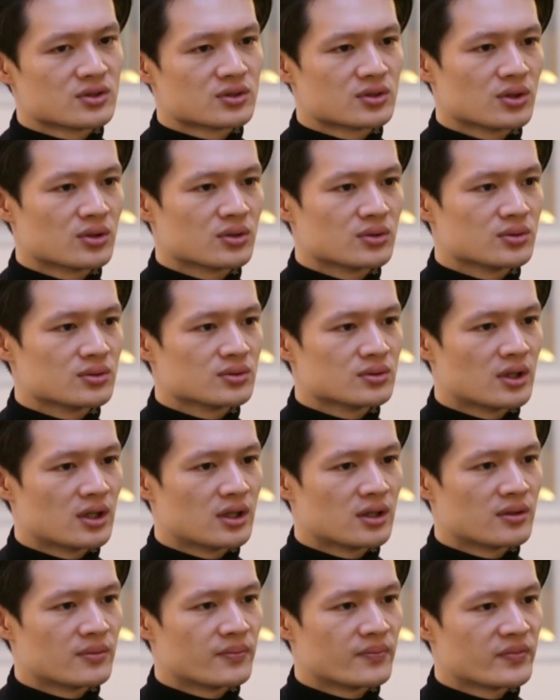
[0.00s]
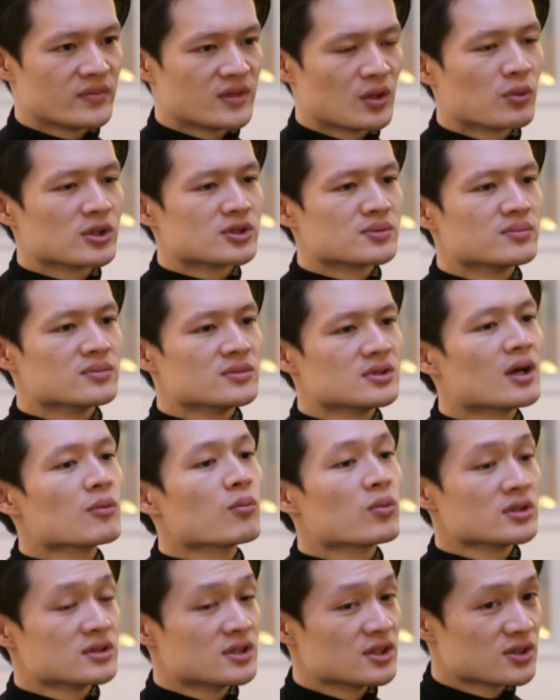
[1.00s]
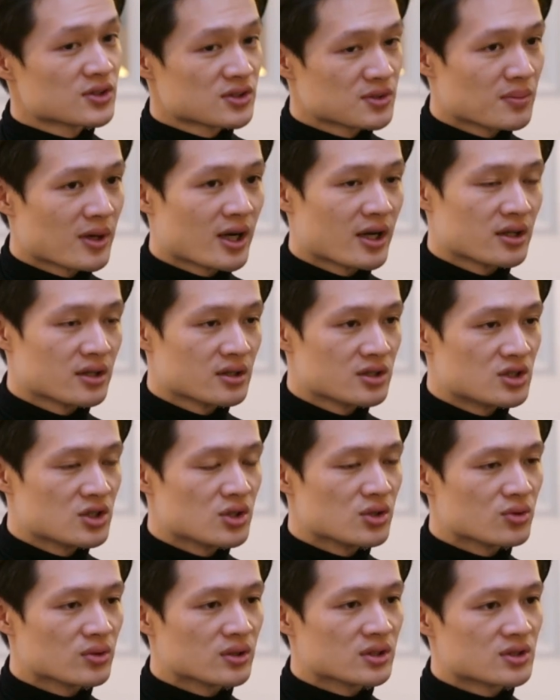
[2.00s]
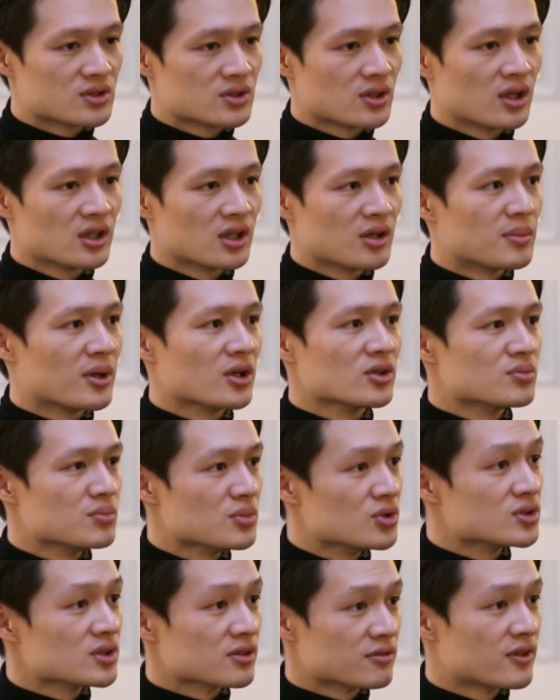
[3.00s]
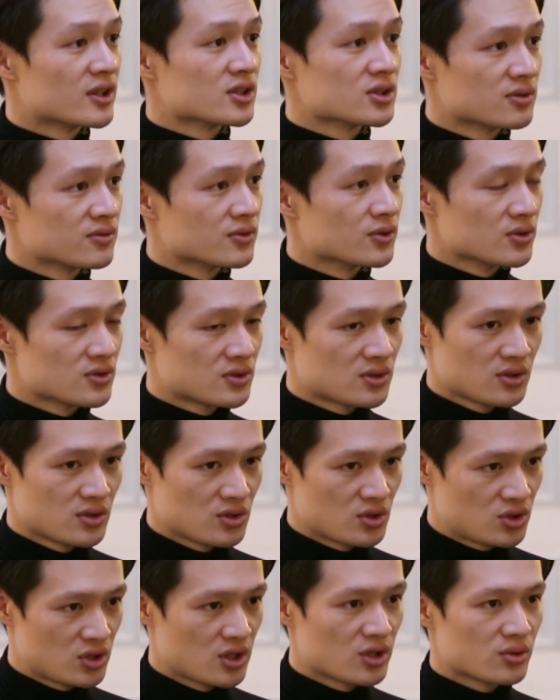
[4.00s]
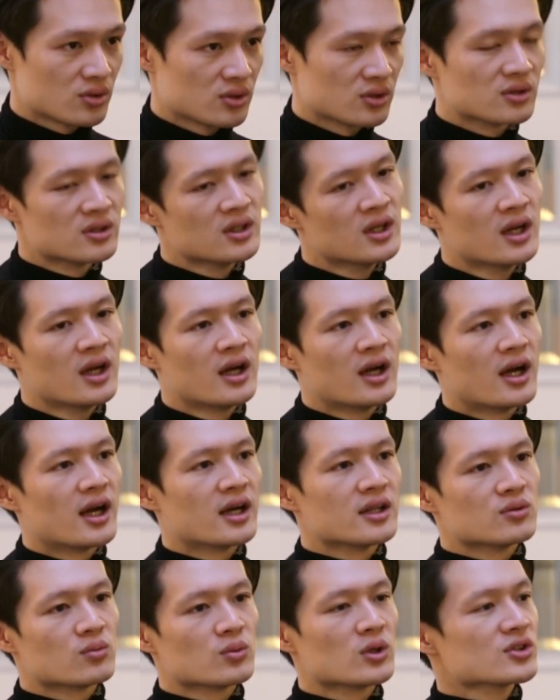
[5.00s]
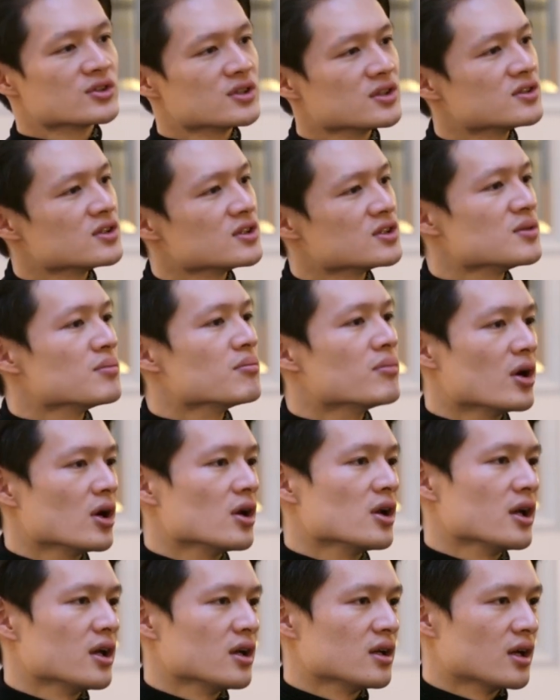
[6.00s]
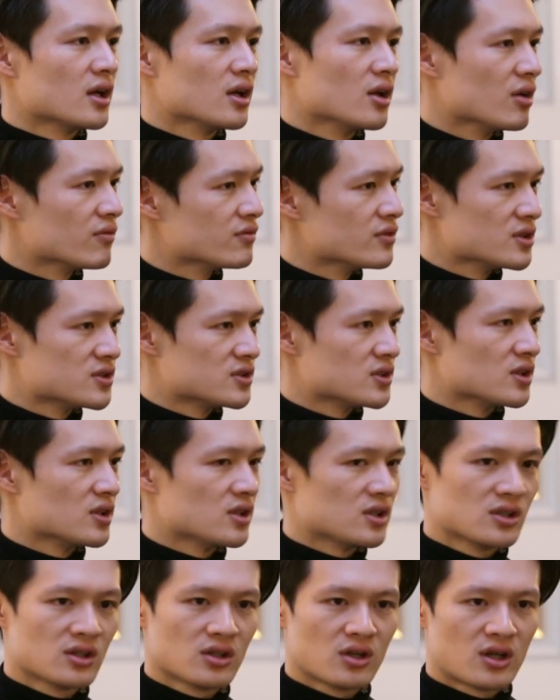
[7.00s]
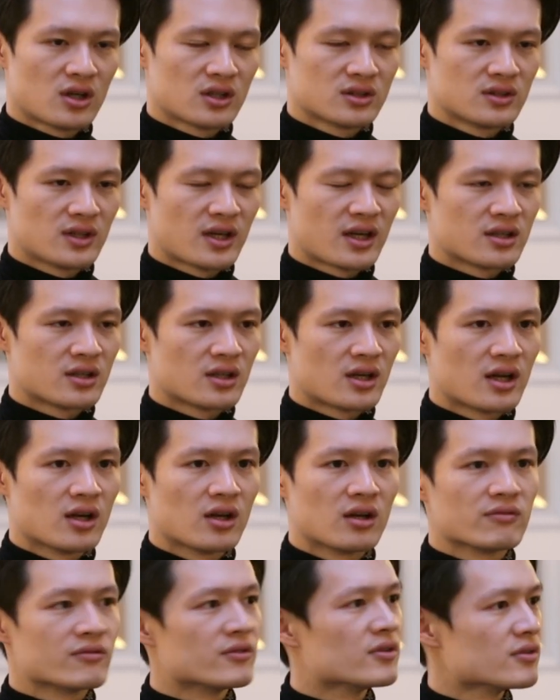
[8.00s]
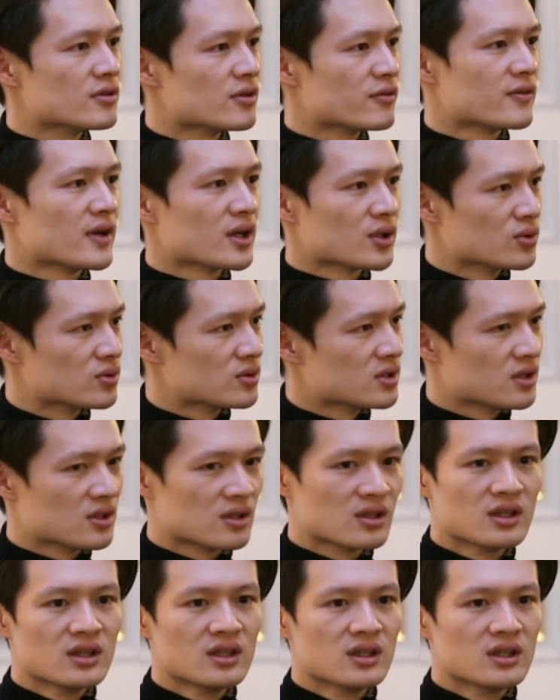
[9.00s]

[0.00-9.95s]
So this is my genuine thought about music festivals in general. And well, since it's in Berlin, I love the city a lot, and I love the faculty.